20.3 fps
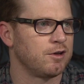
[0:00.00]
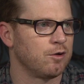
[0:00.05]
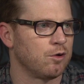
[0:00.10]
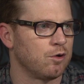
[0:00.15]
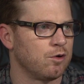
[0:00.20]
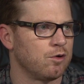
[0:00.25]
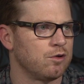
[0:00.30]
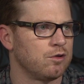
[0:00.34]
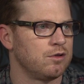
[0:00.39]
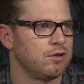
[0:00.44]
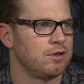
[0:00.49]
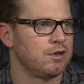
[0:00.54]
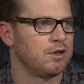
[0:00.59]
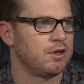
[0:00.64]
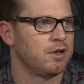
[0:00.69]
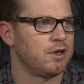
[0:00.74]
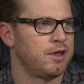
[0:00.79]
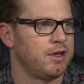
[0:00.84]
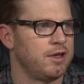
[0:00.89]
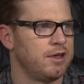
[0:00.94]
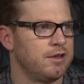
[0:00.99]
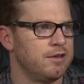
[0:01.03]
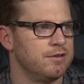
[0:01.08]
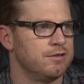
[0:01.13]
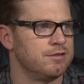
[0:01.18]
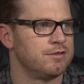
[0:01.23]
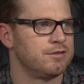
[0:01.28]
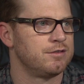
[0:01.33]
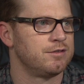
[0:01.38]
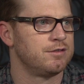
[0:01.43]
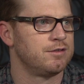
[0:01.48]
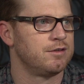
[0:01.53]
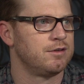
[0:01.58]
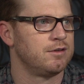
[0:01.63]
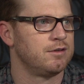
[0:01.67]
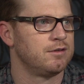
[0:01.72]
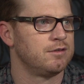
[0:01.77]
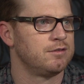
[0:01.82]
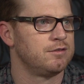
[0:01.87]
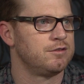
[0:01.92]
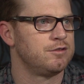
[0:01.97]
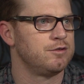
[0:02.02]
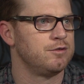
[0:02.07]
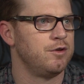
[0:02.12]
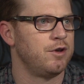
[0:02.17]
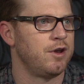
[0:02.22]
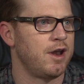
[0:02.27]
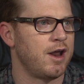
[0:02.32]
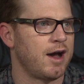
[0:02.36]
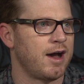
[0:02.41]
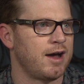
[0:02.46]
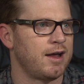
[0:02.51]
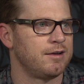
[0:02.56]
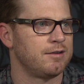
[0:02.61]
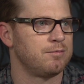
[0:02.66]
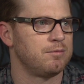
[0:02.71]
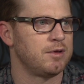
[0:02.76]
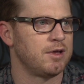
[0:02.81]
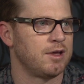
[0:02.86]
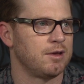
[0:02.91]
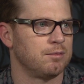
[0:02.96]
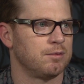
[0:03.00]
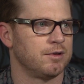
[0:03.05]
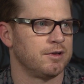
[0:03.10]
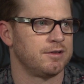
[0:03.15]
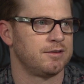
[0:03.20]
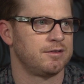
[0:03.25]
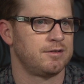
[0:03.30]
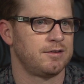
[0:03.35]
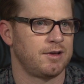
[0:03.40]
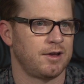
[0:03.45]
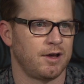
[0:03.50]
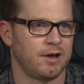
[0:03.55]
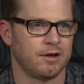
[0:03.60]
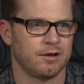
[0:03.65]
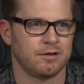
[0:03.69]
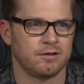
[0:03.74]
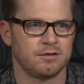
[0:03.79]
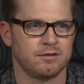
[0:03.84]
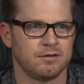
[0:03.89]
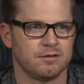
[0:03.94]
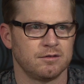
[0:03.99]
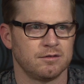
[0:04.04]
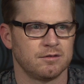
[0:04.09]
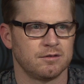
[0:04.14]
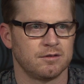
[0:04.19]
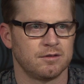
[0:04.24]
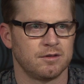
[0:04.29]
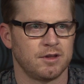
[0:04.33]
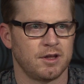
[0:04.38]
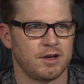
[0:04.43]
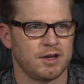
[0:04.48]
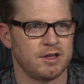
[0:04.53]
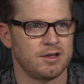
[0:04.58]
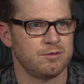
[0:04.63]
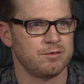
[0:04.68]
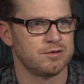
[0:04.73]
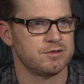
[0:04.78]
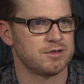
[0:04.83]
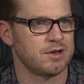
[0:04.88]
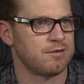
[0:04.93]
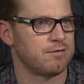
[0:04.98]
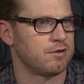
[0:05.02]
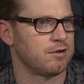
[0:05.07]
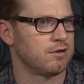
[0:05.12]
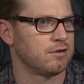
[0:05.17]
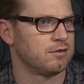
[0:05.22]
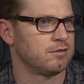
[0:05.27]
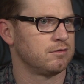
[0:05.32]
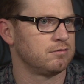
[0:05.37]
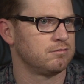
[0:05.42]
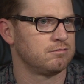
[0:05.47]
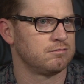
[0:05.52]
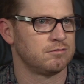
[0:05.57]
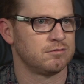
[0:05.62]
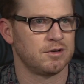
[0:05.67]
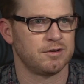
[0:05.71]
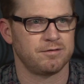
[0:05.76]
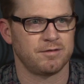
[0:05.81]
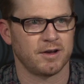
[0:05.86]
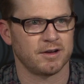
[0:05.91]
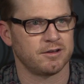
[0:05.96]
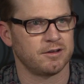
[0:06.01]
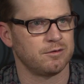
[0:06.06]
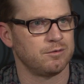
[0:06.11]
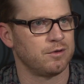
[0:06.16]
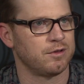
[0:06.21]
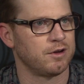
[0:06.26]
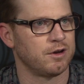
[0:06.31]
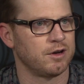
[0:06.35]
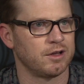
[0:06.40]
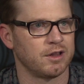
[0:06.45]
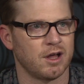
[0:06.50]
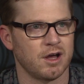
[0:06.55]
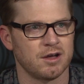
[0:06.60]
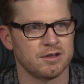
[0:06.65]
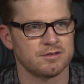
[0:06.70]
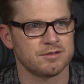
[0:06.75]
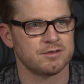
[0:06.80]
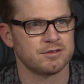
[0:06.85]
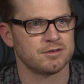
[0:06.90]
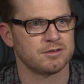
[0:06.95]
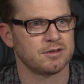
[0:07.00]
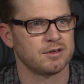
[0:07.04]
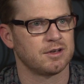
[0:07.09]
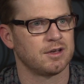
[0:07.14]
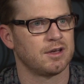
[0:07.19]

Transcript: goal is to not be able to tell that he was ever affected with hearing loss.